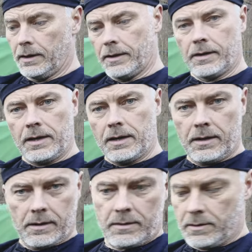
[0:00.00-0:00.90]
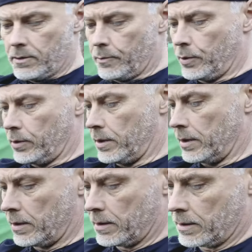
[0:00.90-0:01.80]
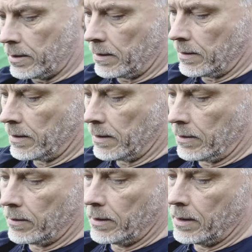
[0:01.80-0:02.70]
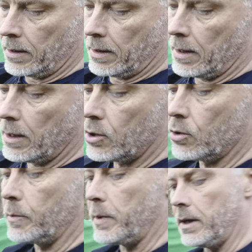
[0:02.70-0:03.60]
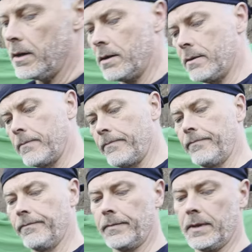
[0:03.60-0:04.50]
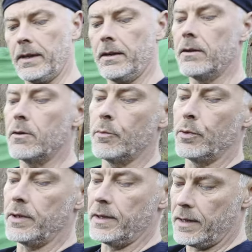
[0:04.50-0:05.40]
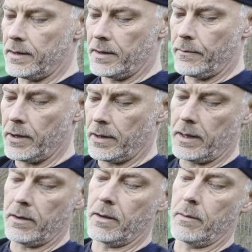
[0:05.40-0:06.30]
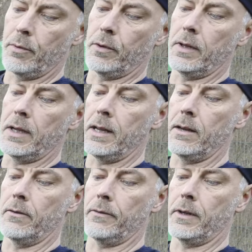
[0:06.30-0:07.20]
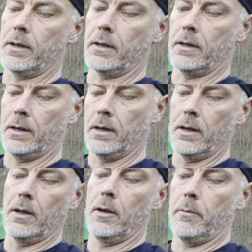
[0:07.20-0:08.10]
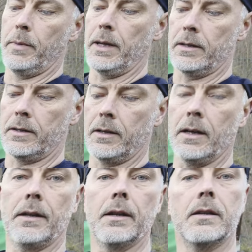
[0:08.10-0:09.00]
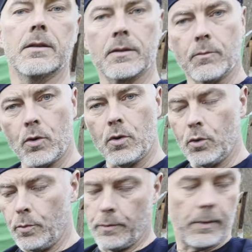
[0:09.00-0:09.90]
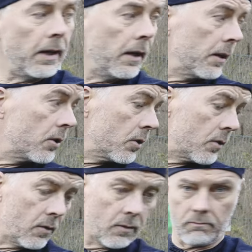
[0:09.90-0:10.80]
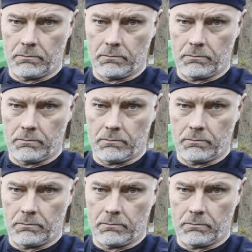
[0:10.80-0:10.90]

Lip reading: thingy here to put the, you know, should be here. You need to put it here somewhere, and then you can put the end of the belt under this small loop, but I just